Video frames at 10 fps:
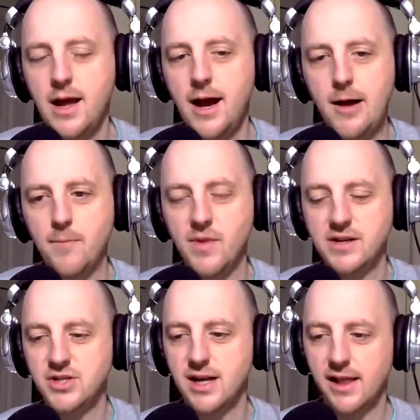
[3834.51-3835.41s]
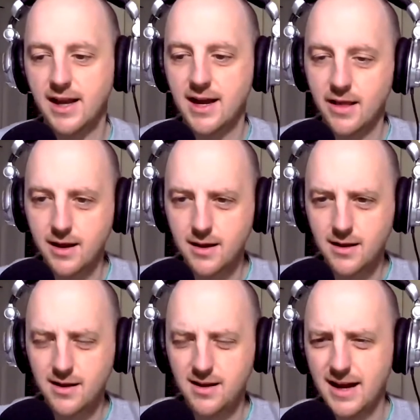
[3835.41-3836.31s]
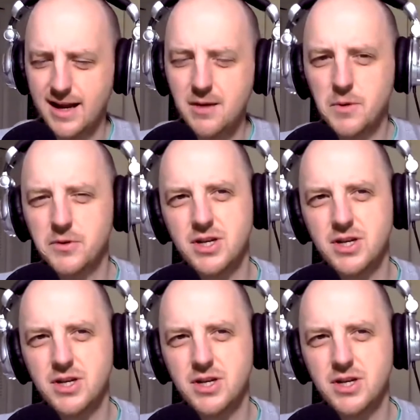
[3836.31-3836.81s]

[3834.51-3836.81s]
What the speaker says: And she got kind of like, I can't remember.